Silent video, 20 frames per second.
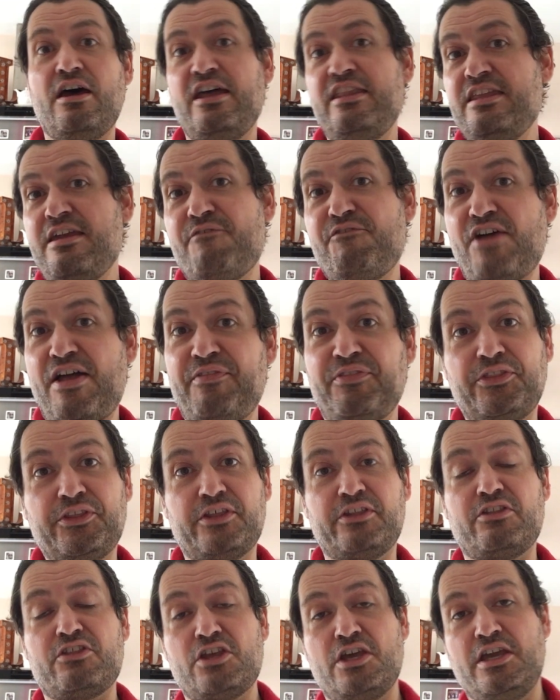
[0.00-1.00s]
In the event
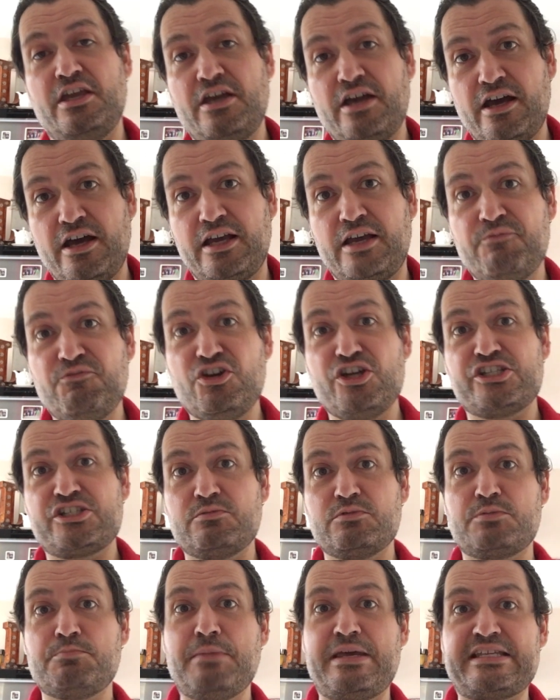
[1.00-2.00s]
that the conversion
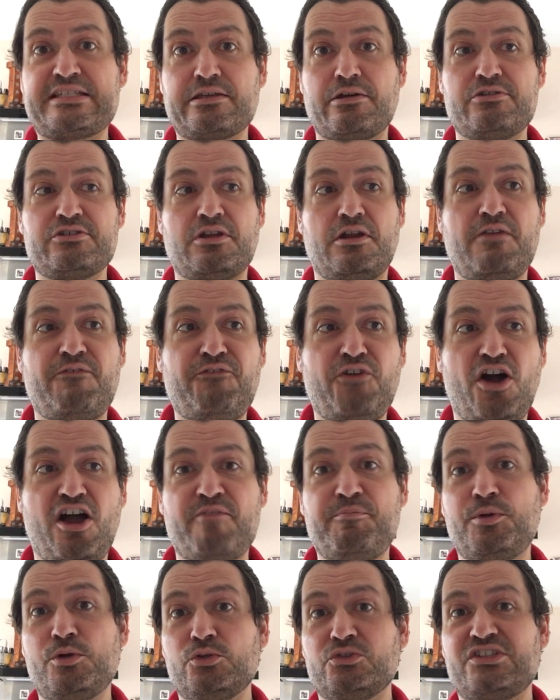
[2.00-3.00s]
was missed, so it was only
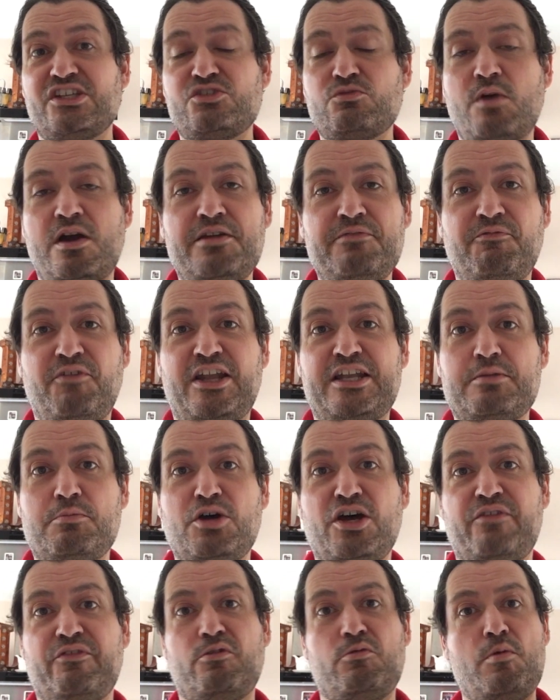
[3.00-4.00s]
five, but also Dwayne van der
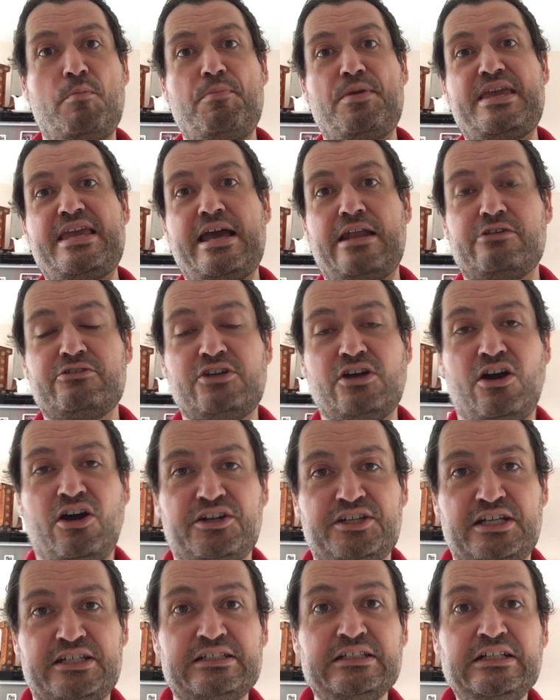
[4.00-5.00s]
Merwe would be yellow
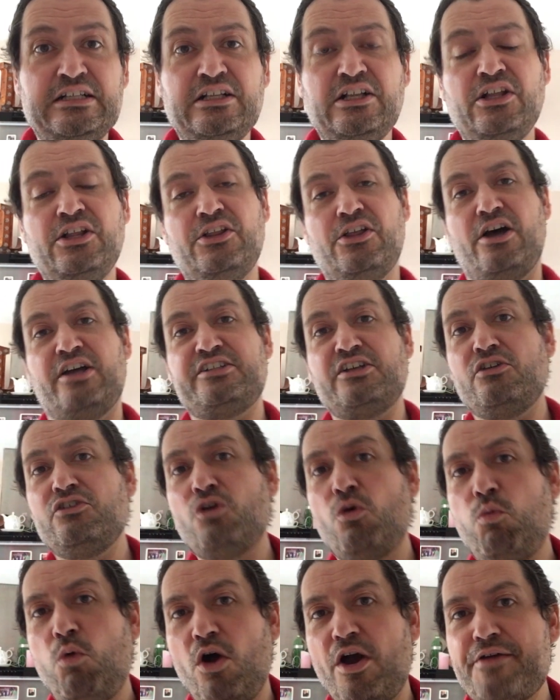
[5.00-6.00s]
carded. I don't
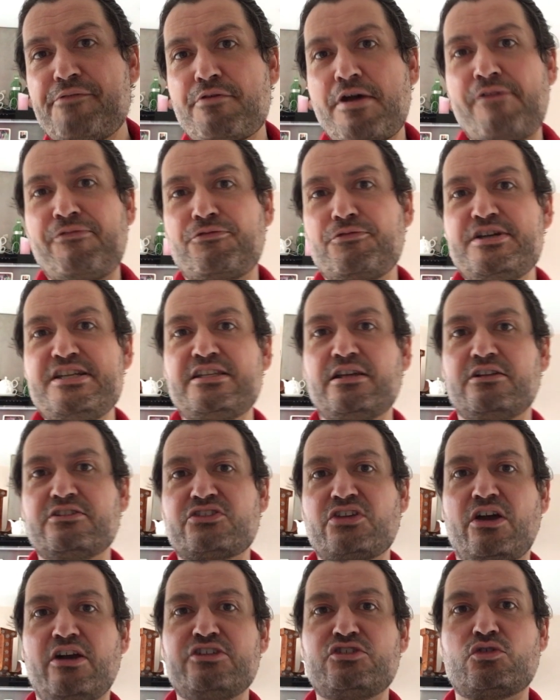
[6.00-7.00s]
know why referees aren't
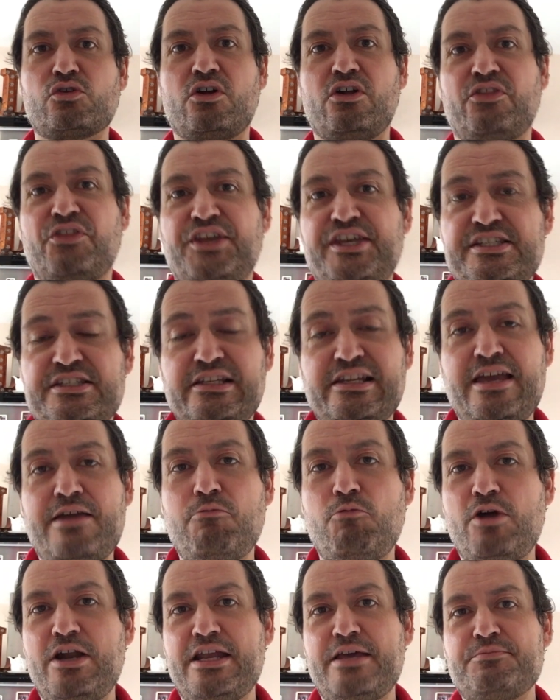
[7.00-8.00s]
tighter on this. Liam
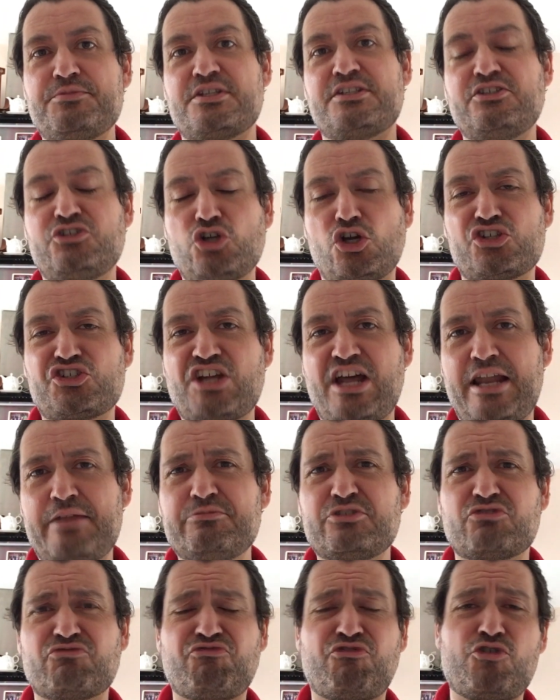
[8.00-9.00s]
Williams and Josh
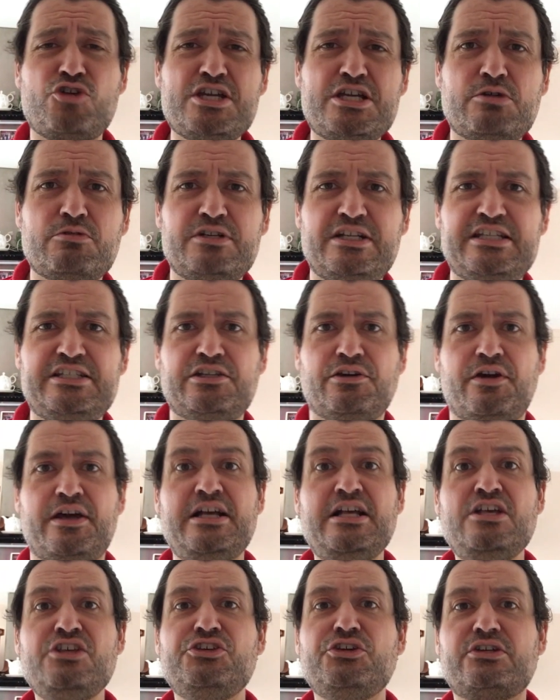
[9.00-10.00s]
Adams frequently do
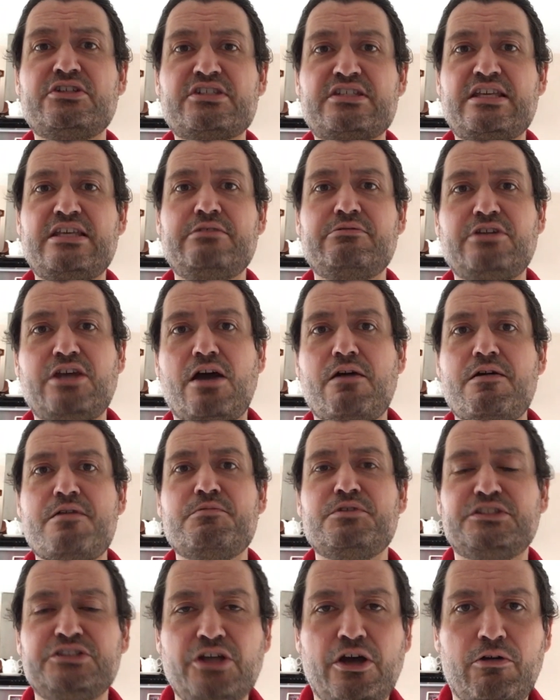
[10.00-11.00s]
it. You can see them go in
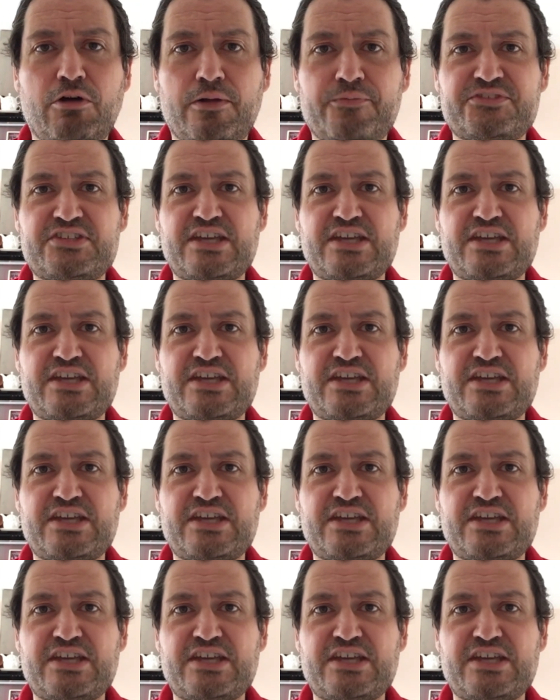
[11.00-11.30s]
with no arm